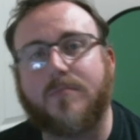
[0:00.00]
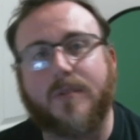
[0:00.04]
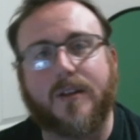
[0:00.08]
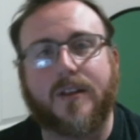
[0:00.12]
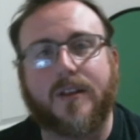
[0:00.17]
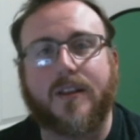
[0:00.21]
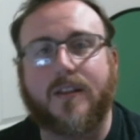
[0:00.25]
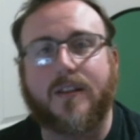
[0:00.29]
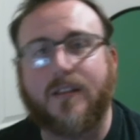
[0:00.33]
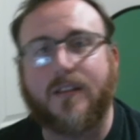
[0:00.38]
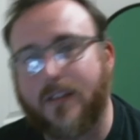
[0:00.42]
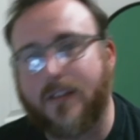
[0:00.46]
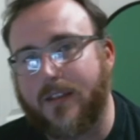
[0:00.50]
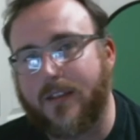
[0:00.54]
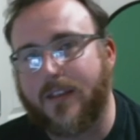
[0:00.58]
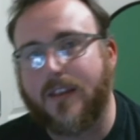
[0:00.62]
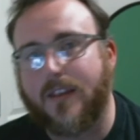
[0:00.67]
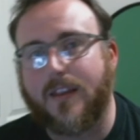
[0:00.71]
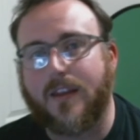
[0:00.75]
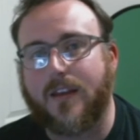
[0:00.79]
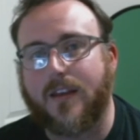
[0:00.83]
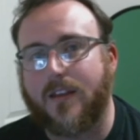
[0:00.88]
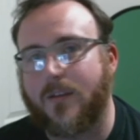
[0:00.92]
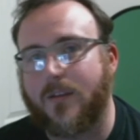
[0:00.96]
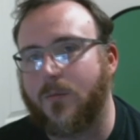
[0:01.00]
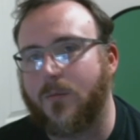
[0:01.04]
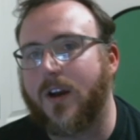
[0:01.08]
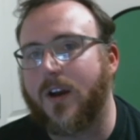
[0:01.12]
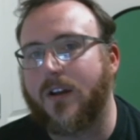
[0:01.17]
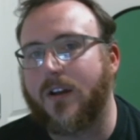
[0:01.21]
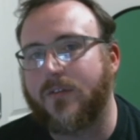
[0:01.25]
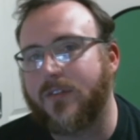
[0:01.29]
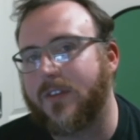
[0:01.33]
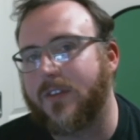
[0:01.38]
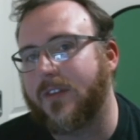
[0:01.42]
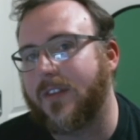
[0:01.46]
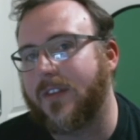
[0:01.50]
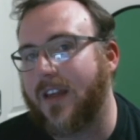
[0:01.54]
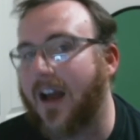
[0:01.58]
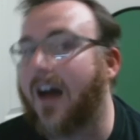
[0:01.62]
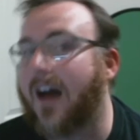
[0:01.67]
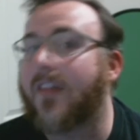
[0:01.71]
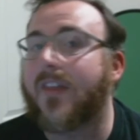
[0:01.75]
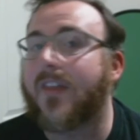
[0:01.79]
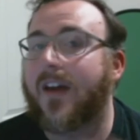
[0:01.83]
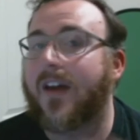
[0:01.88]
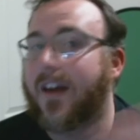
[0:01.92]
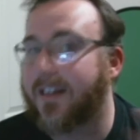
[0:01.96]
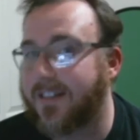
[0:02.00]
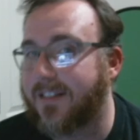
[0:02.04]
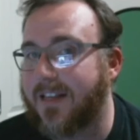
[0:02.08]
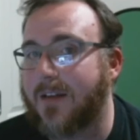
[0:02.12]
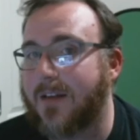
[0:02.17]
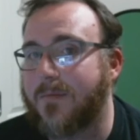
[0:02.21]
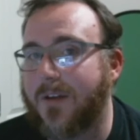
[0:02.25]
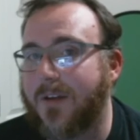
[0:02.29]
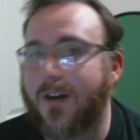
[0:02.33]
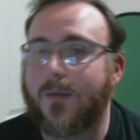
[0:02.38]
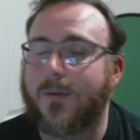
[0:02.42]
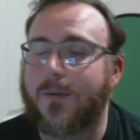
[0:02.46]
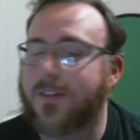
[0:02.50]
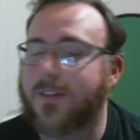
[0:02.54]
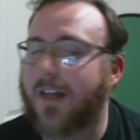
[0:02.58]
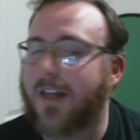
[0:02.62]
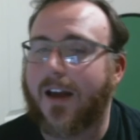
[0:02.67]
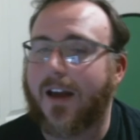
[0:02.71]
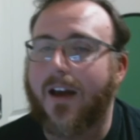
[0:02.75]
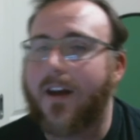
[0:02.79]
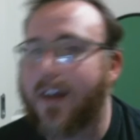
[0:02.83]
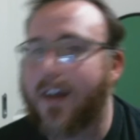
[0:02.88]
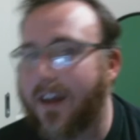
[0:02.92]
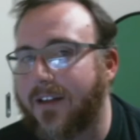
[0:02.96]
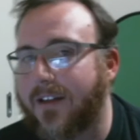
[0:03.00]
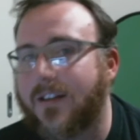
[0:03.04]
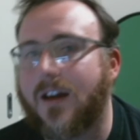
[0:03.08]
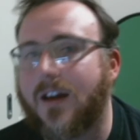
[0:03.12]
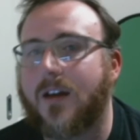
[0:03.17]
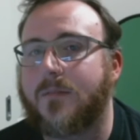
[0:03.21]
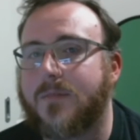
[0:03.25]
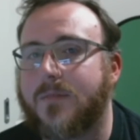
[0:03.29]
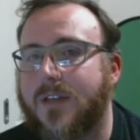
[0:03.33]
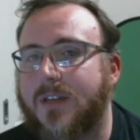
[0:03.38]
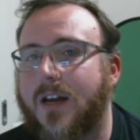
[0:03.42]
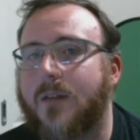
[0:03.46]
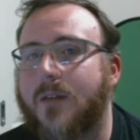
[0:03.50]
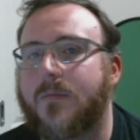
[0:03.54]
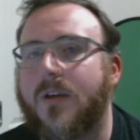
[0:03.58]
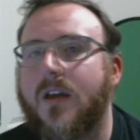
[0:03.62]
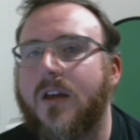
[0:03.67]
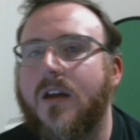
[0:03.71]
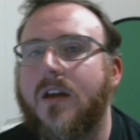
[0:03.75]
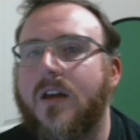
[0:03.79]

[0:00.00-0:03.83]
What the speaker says: and one of the other examiner was like, okay, time's up.